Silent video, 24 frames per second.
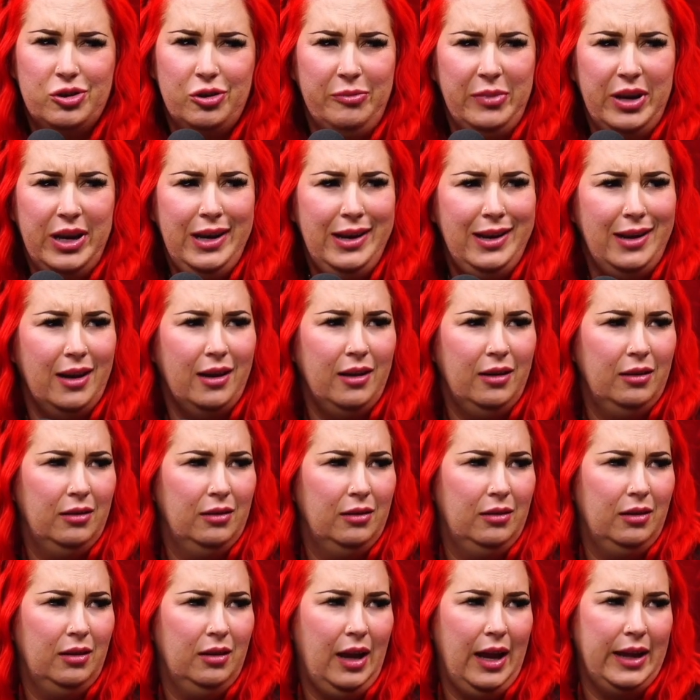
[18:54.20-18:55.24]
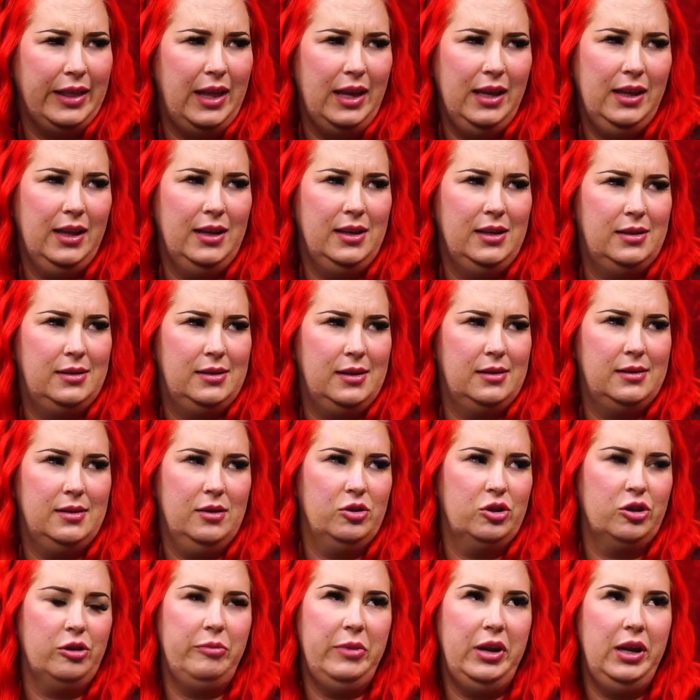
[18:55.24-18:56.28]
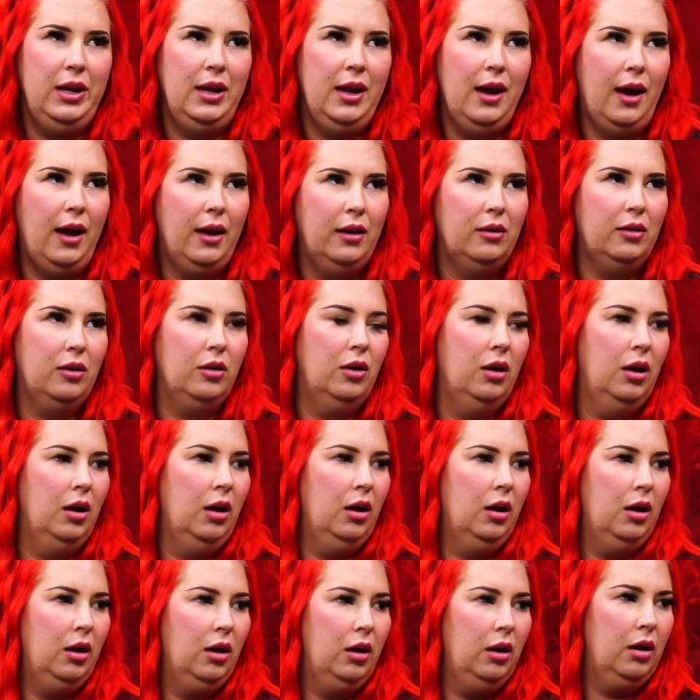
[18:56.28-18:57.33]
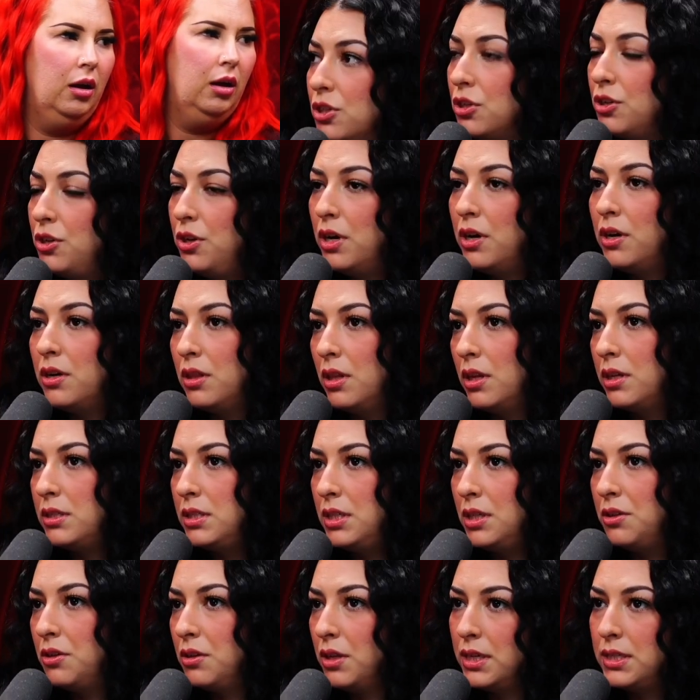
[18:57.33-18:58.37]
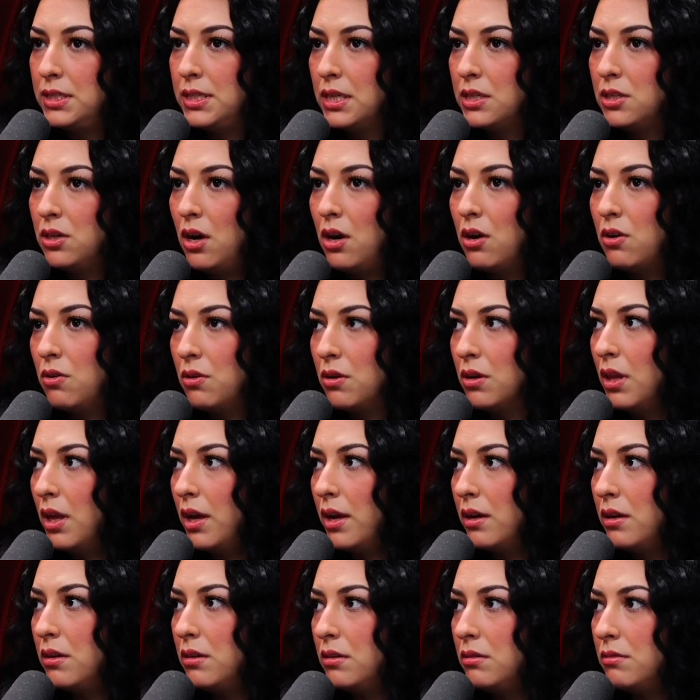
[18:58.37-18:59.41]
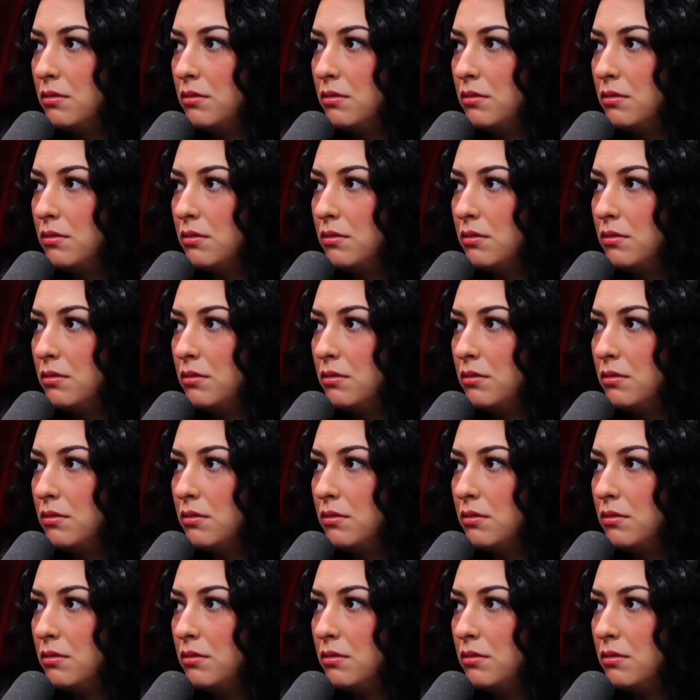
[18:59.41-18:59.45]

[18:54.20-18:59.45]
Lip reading: media. I think that's social media. And word of mouth for sure. You hear it's either like TikTok or like.